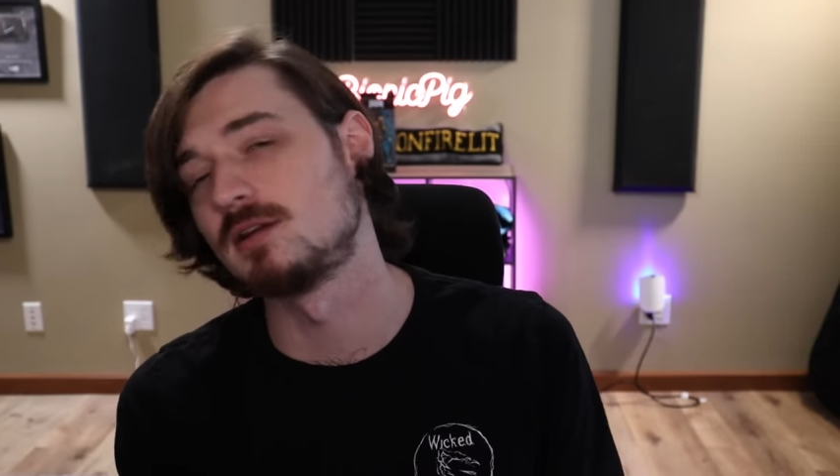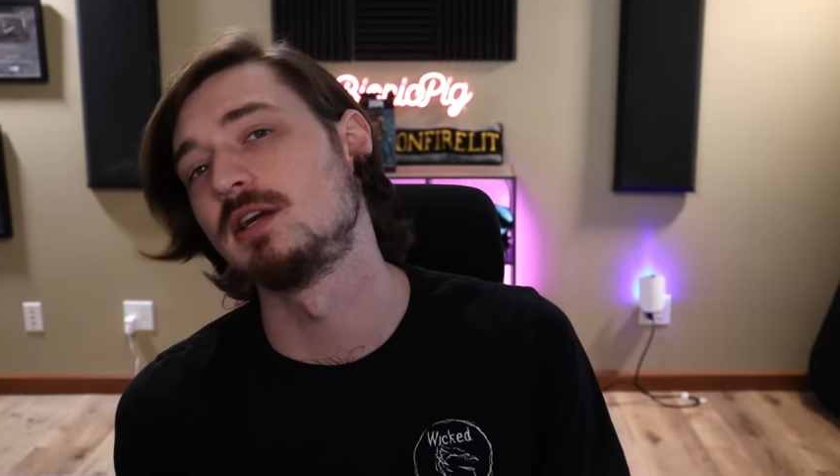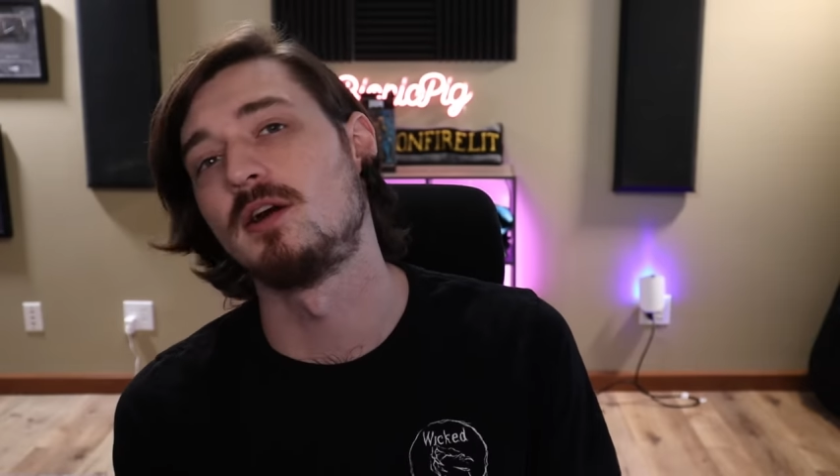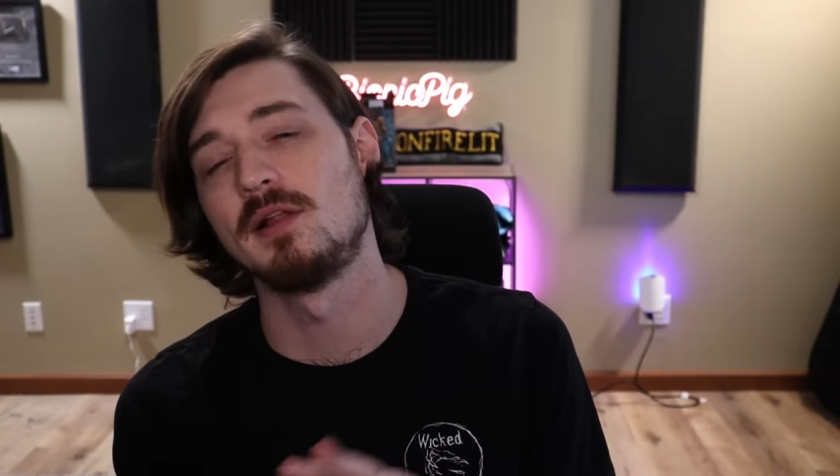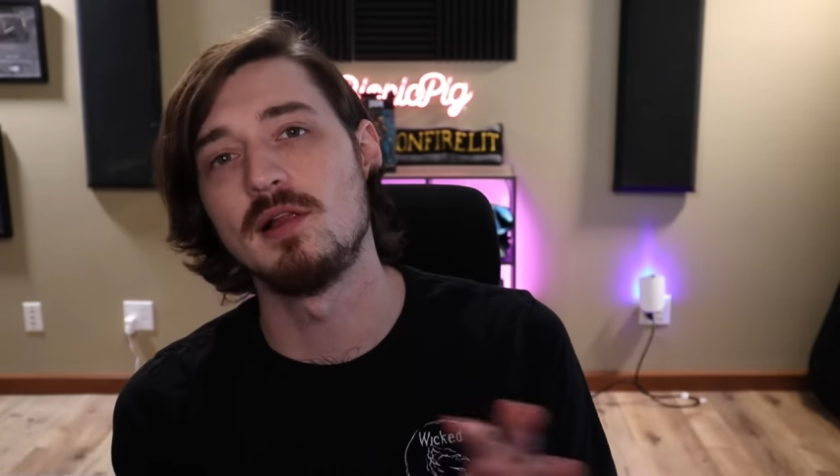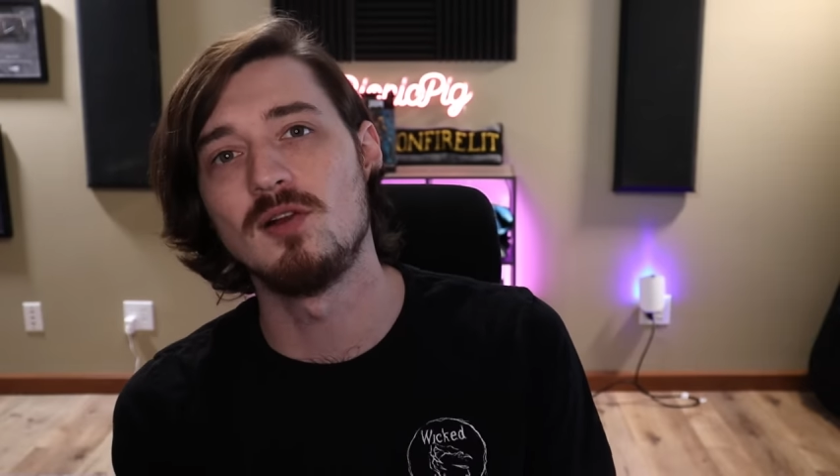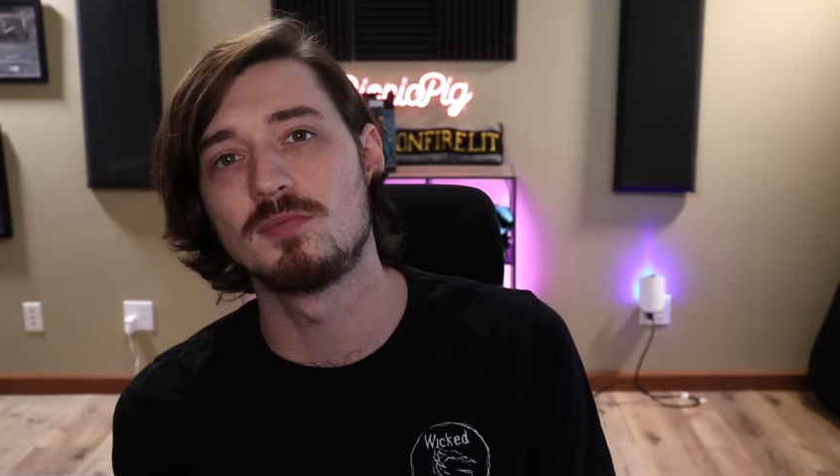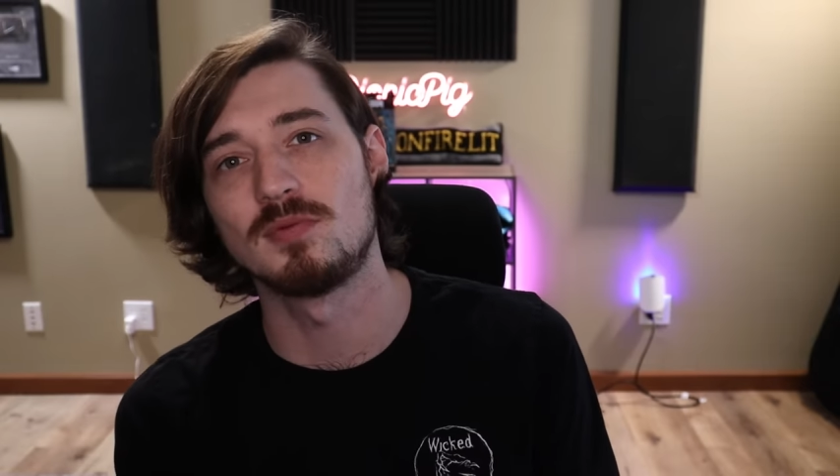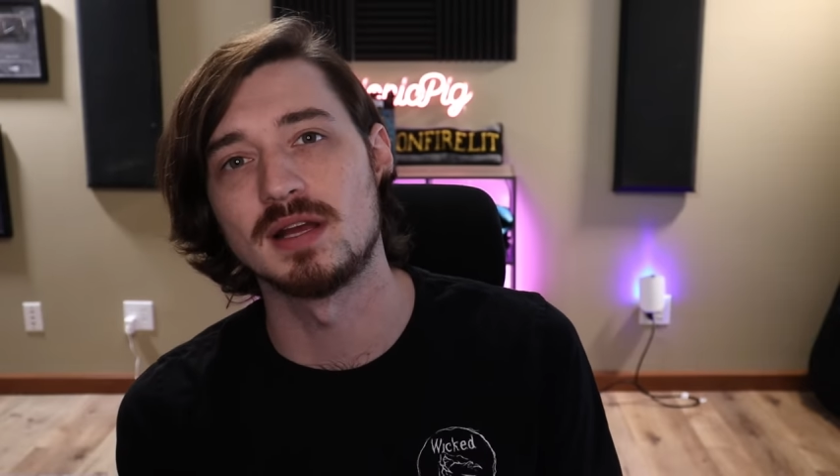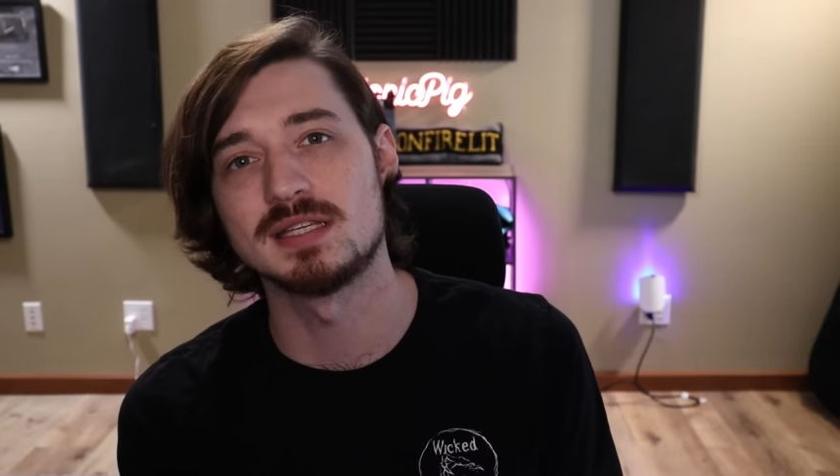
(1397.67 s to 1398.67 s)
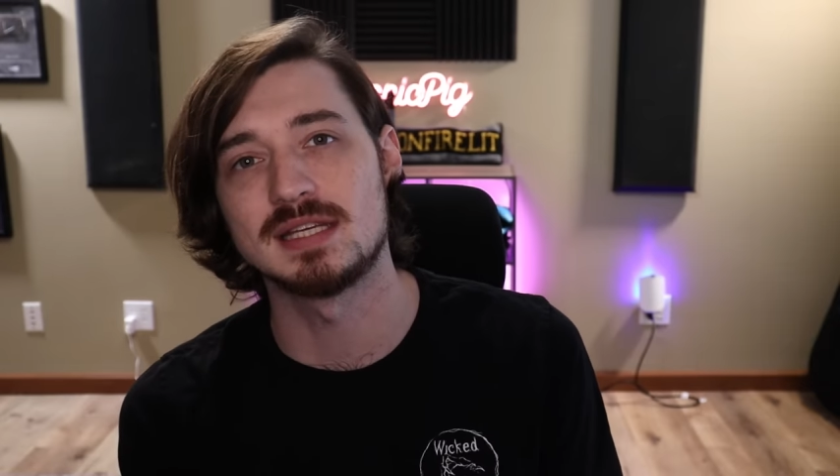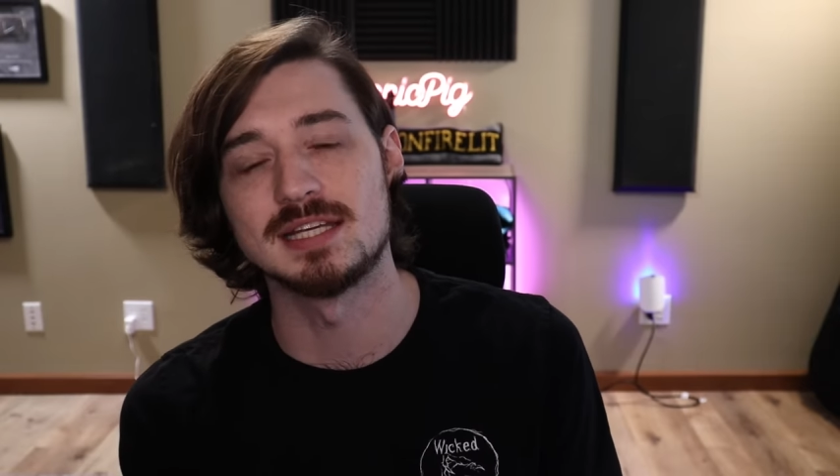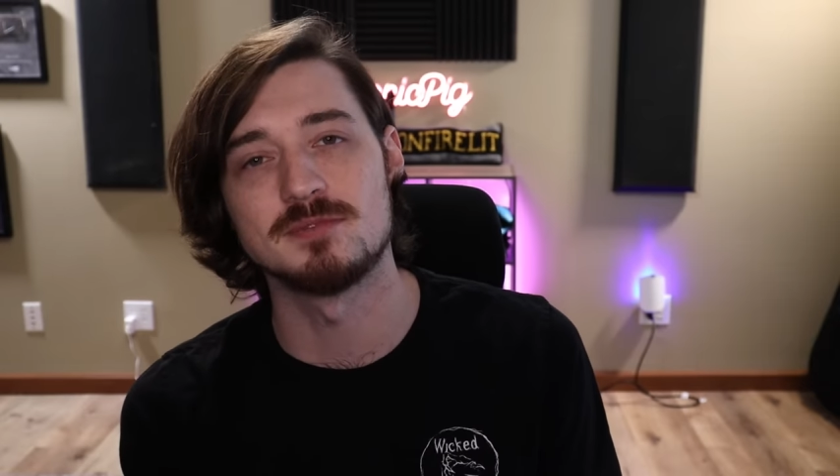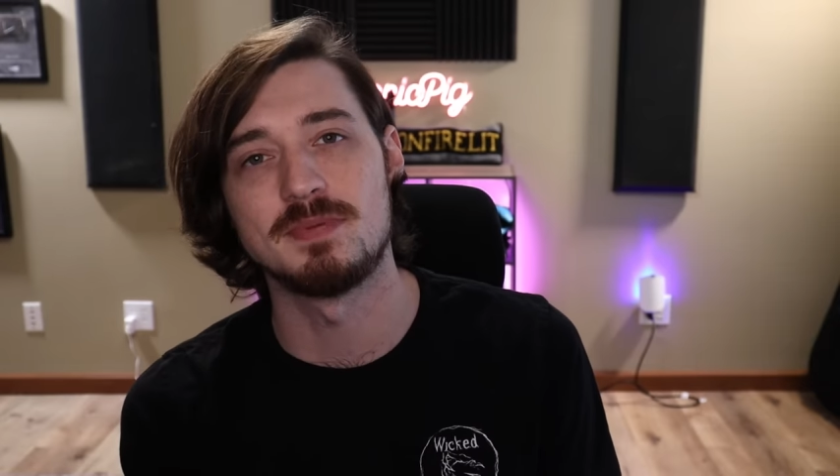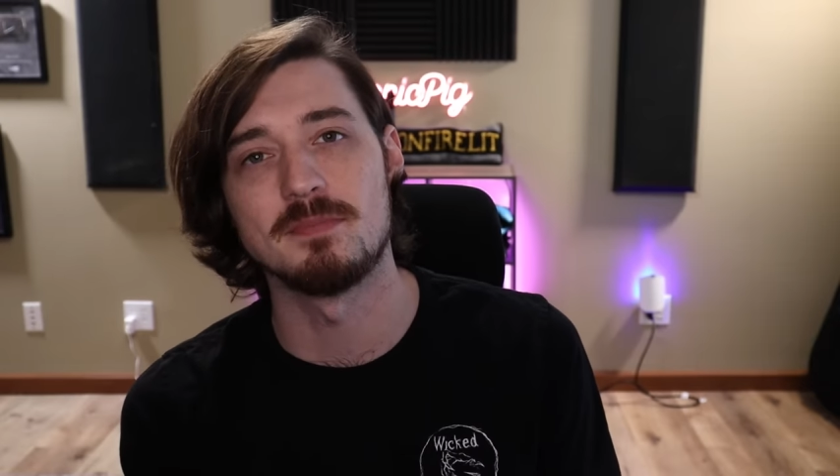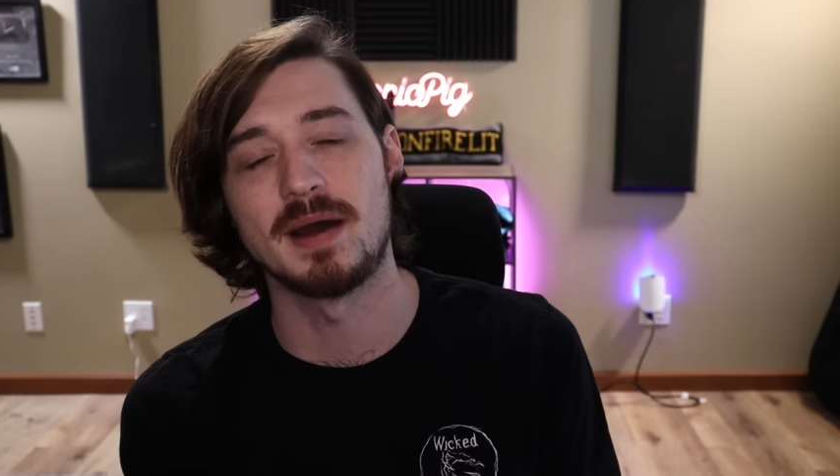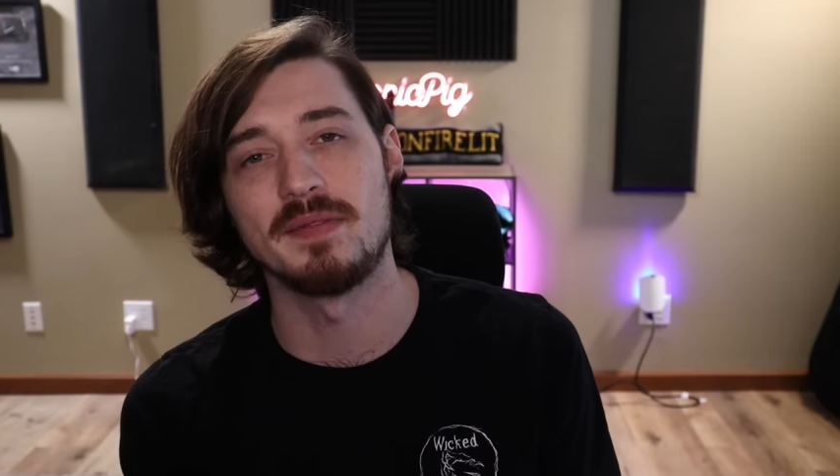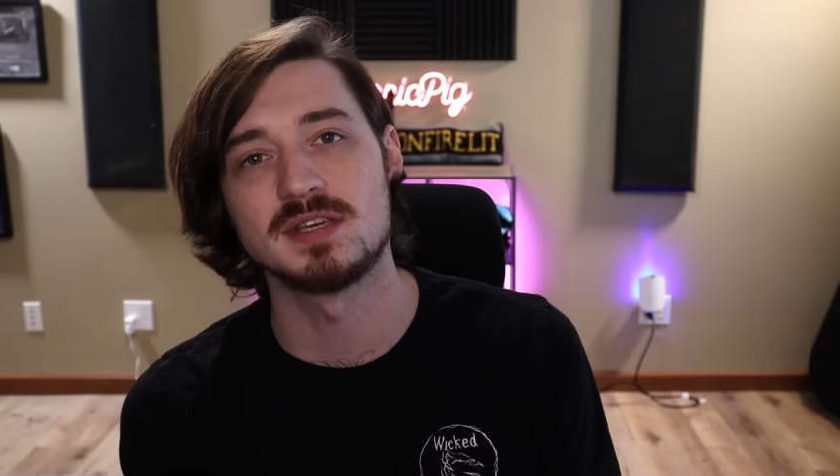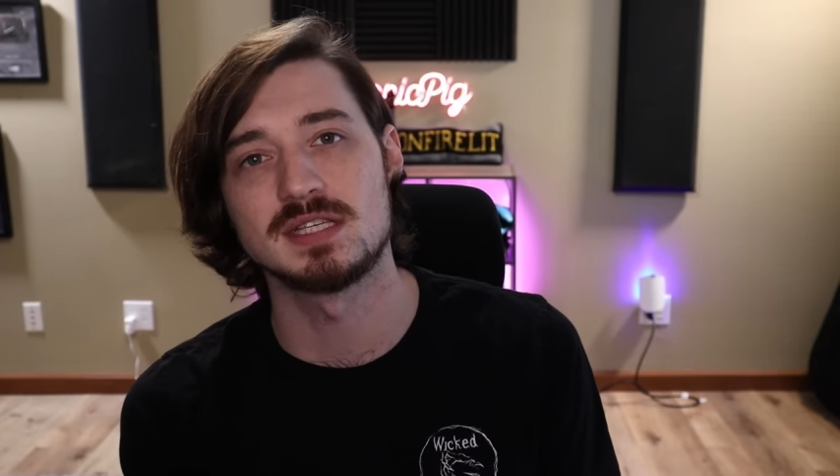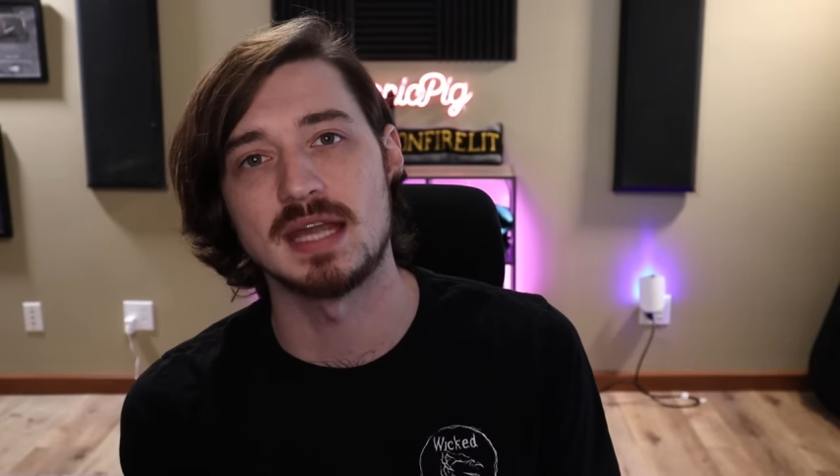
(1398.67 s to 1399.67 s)
You know, the little prince gets bit by
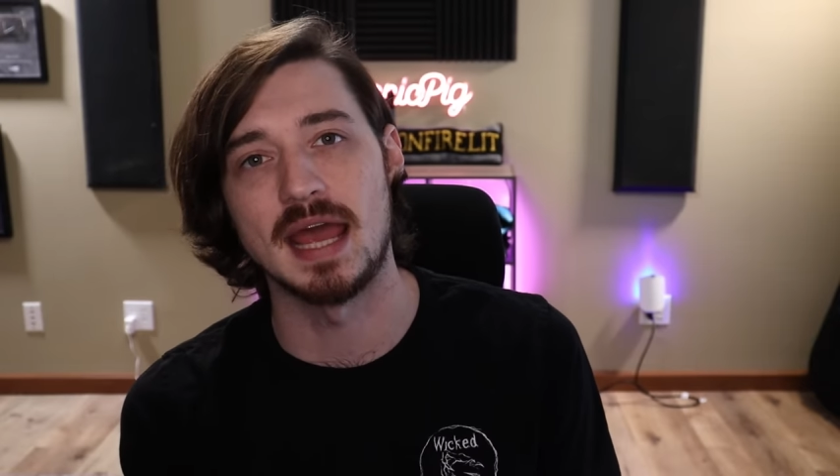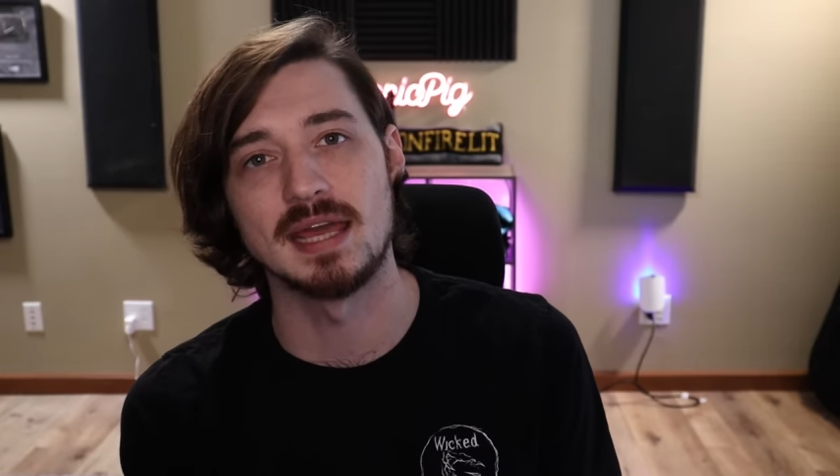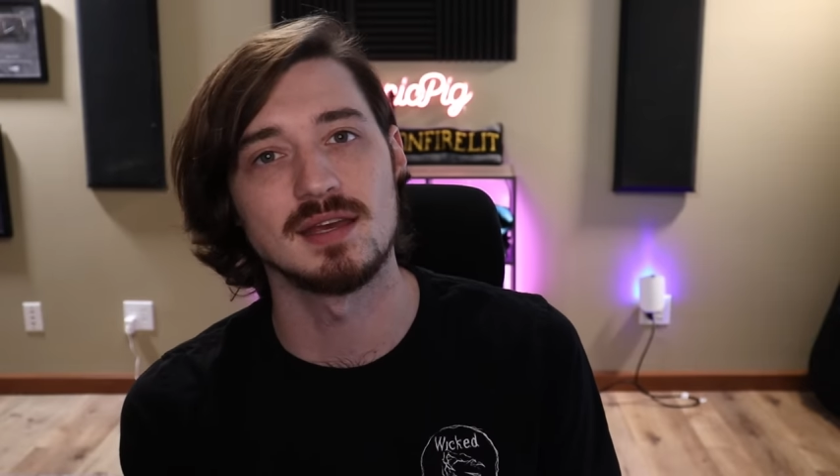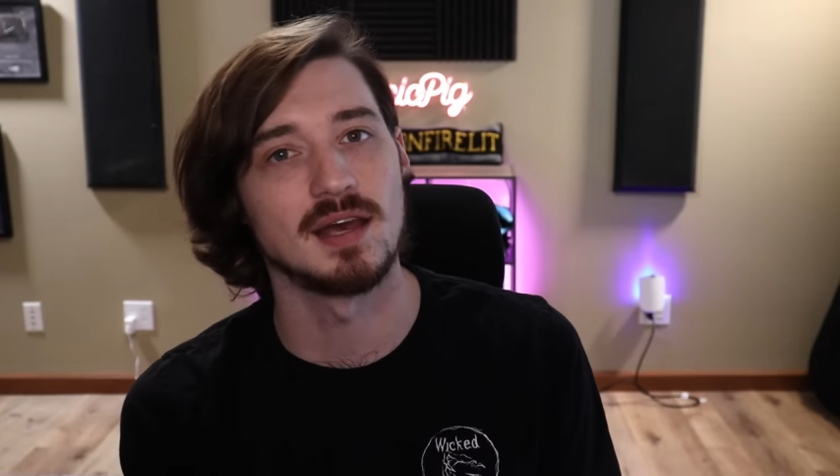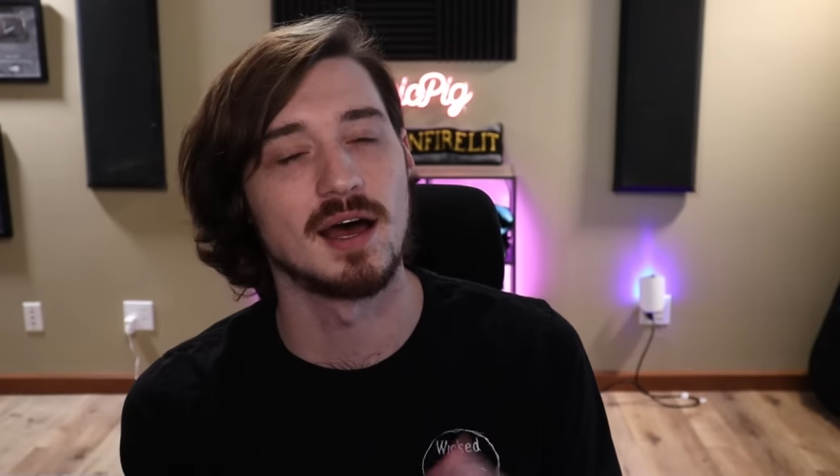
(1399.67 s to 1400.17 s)
the snake,